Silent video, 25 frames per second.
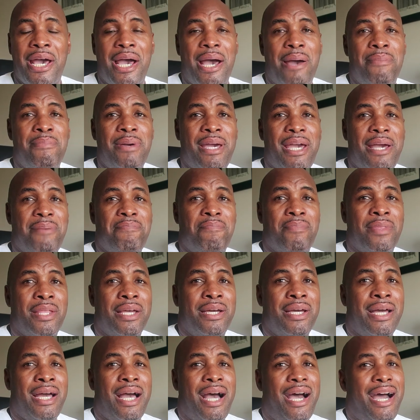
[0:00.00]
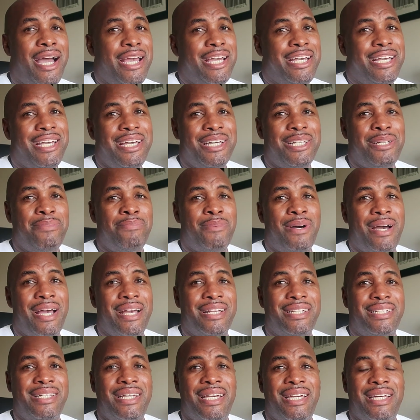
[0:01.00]
I mean, I kiss
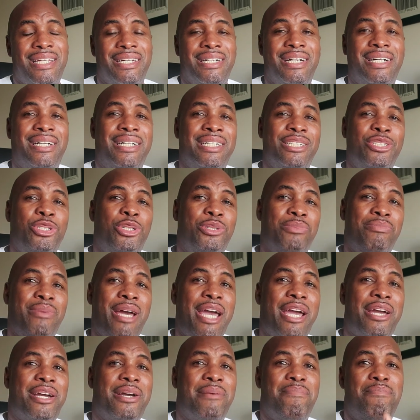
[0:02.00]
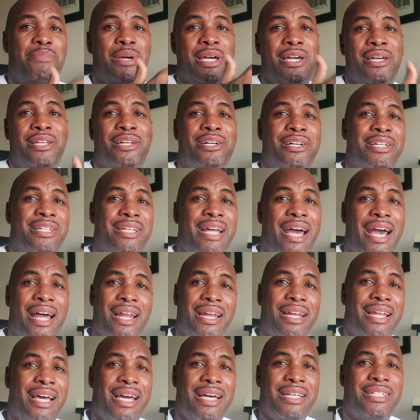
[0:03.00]
my teeth on Jamaica being on
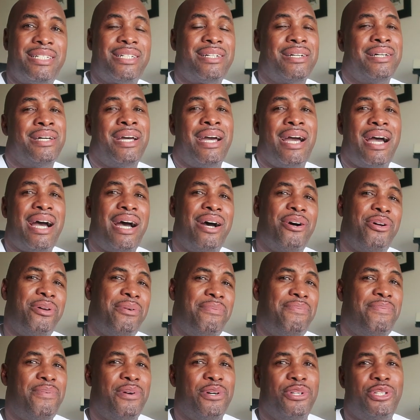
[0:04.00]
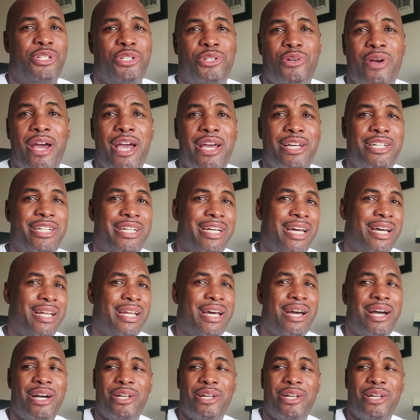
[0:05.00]
that list out of frustration,